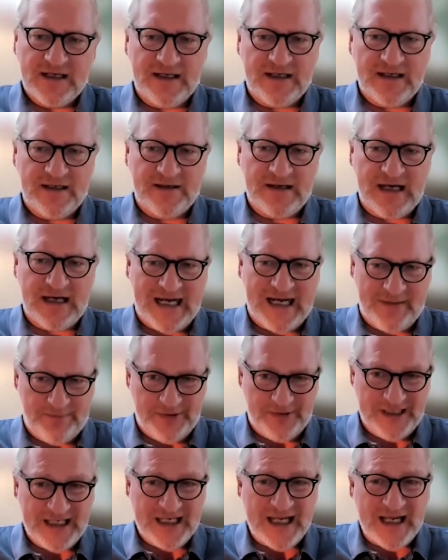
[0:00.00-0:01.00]

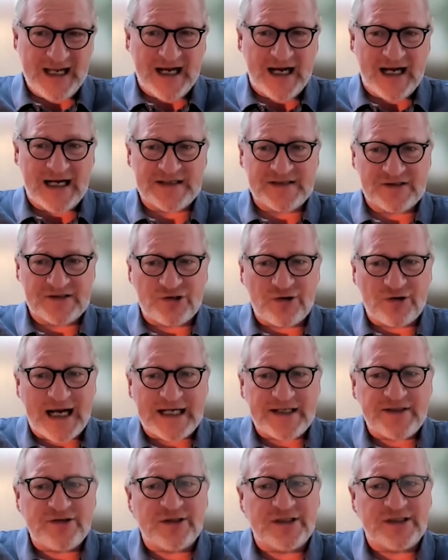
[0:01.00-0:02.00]
IP guys
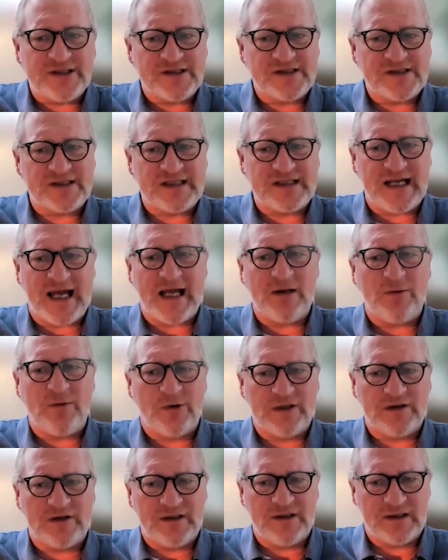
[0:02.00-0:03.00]
try to understand
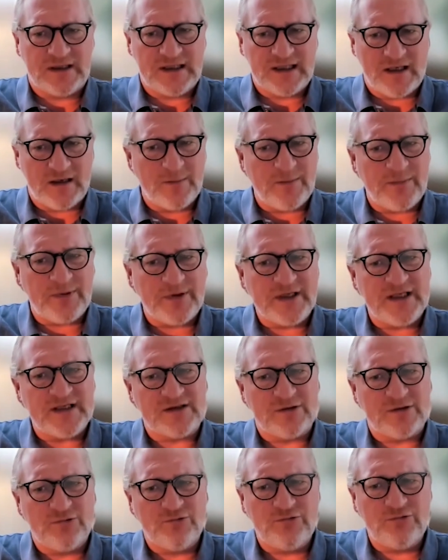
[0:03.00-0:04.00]
what the
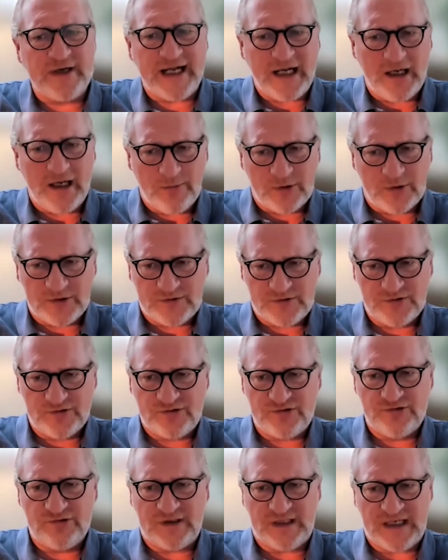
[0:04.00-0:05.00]
companies really want to
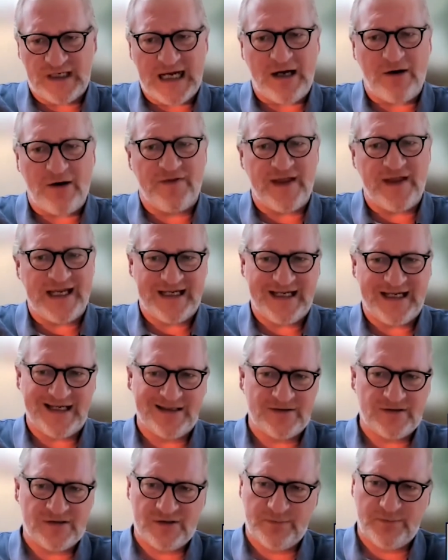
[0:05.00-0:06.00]
do and how they
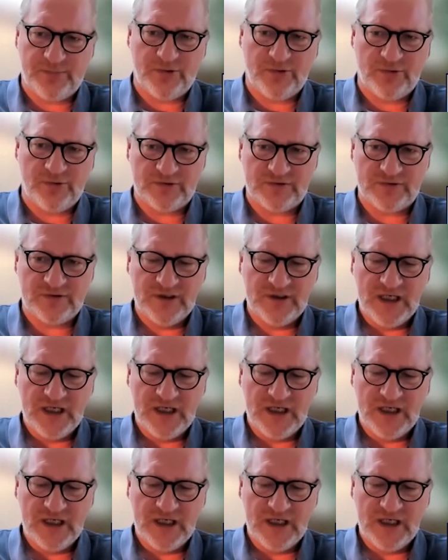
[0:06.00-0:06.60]
can support.